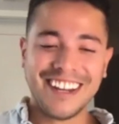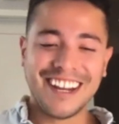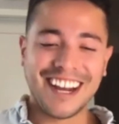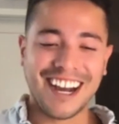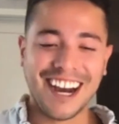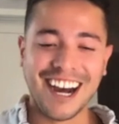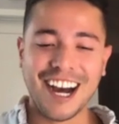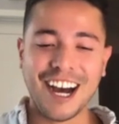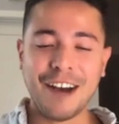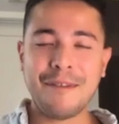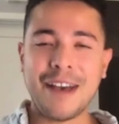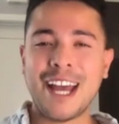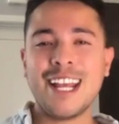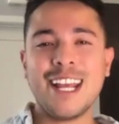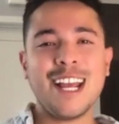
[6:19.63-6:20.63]

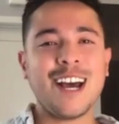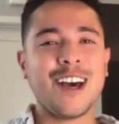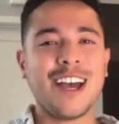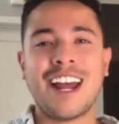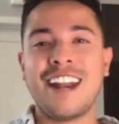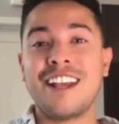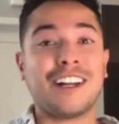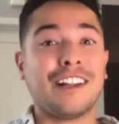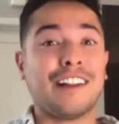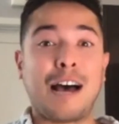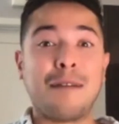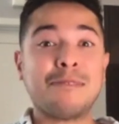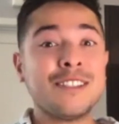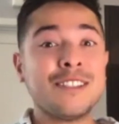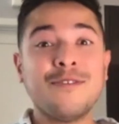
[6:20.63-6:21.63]
Any
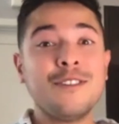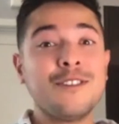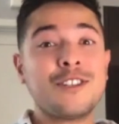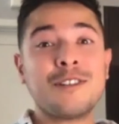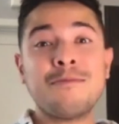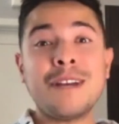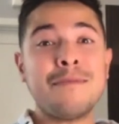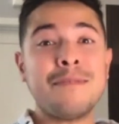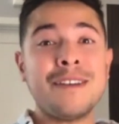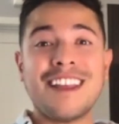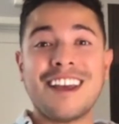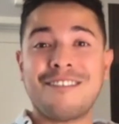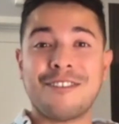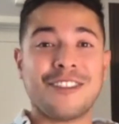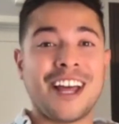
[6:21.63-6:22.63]
collabs in the future, maybe
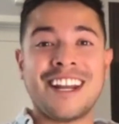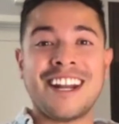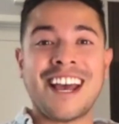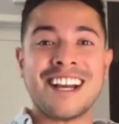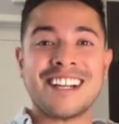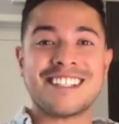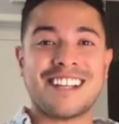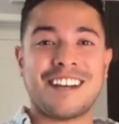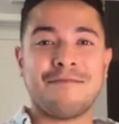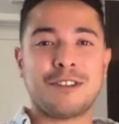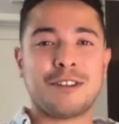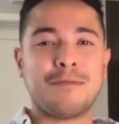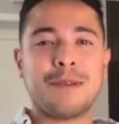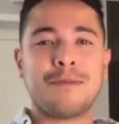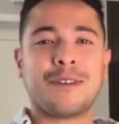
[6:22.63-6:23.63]
like with Latin acts? I'm
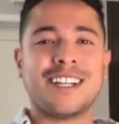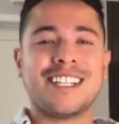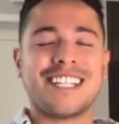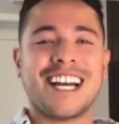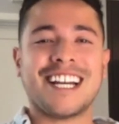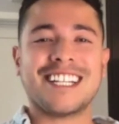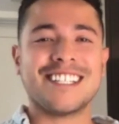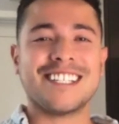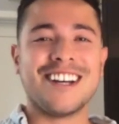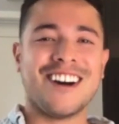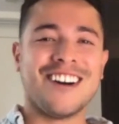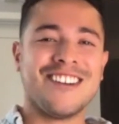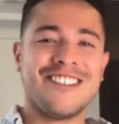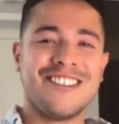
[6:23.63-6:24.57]
sure people are dying to know.